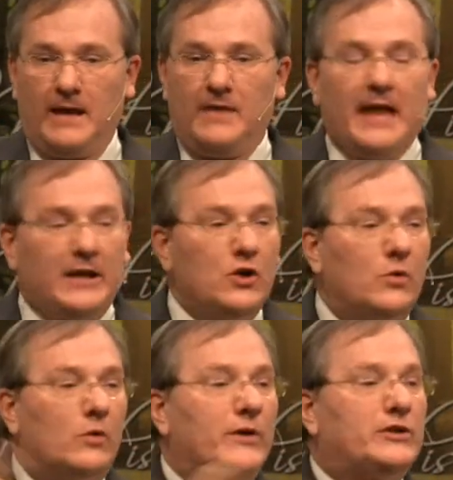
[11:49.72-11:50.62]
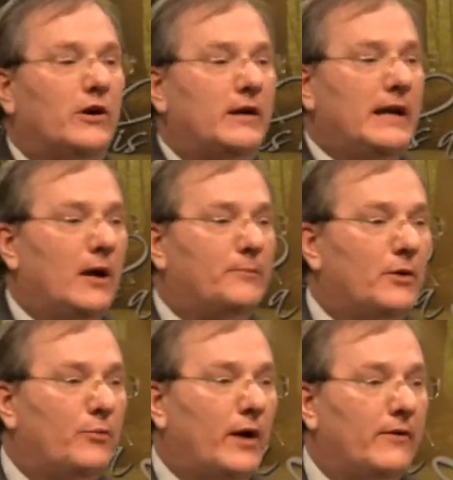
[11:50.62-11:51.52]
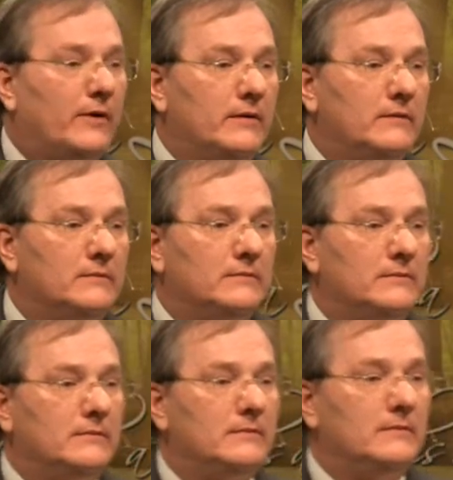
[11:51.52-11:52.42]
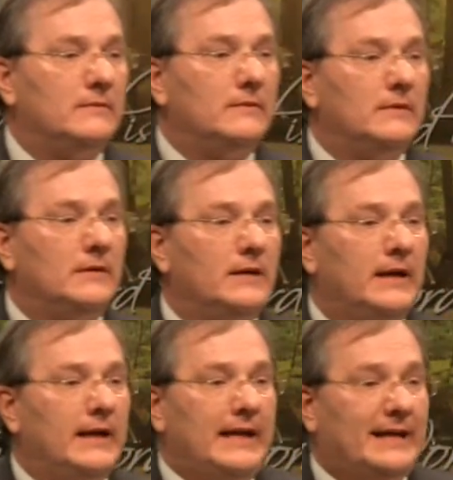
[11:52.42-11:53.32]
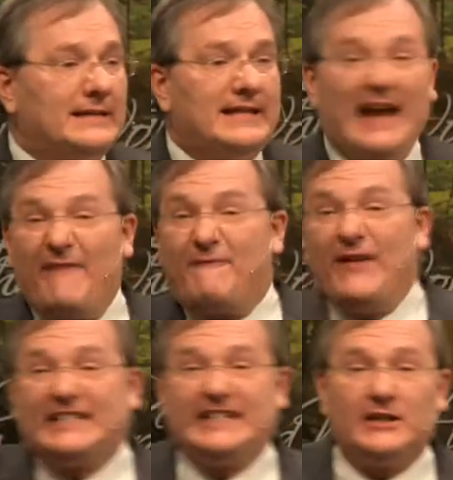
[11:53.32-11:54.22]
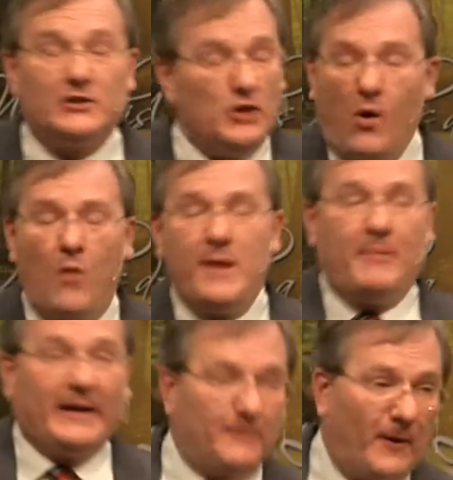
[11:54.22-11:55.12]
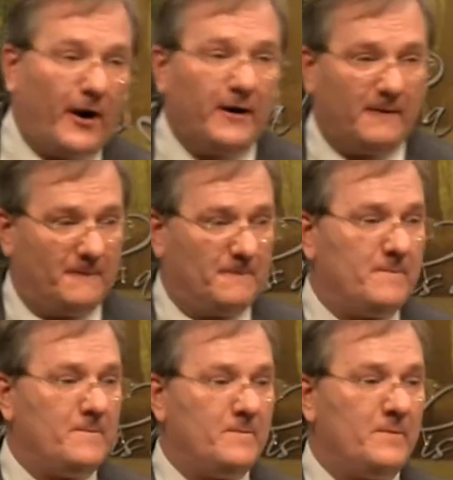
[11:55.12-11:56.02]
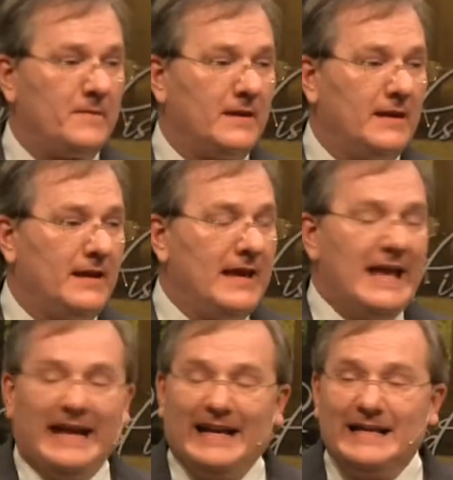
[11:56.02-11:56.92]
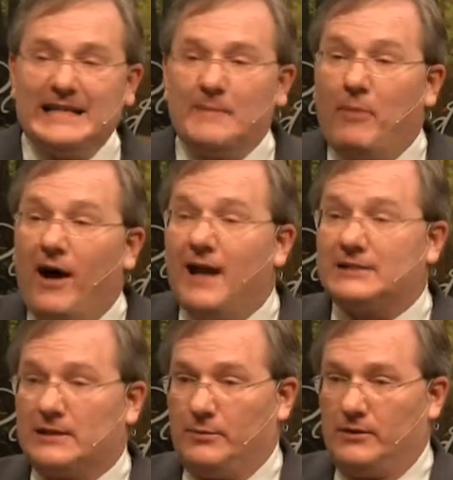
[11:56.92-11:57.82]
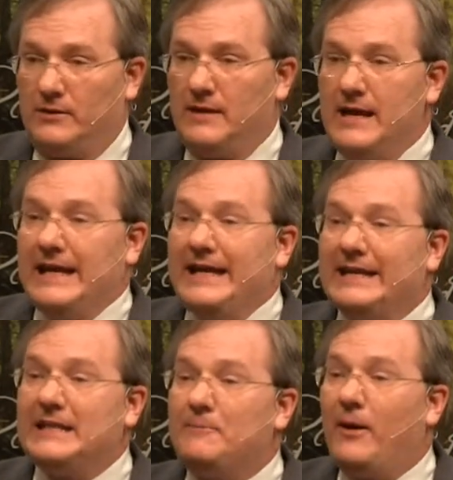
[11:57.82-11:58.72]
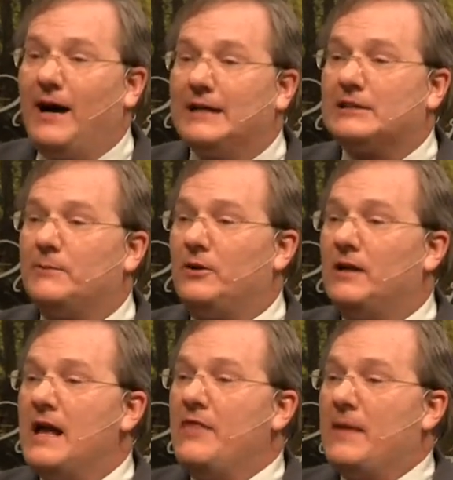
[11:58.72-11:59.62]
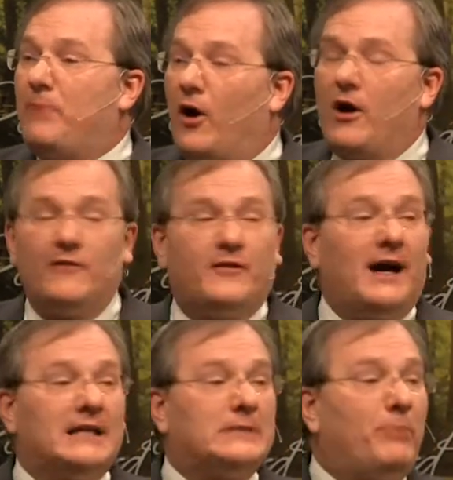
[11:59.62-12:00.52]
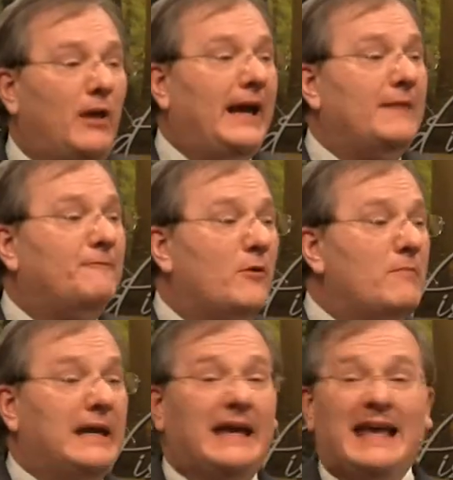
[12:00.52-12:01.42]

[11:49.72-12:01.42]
that you will return and help your brethren. He doesn't say, I fixed it, you won't be picked apart. Is it possible? Is it possible that part of God's plan for me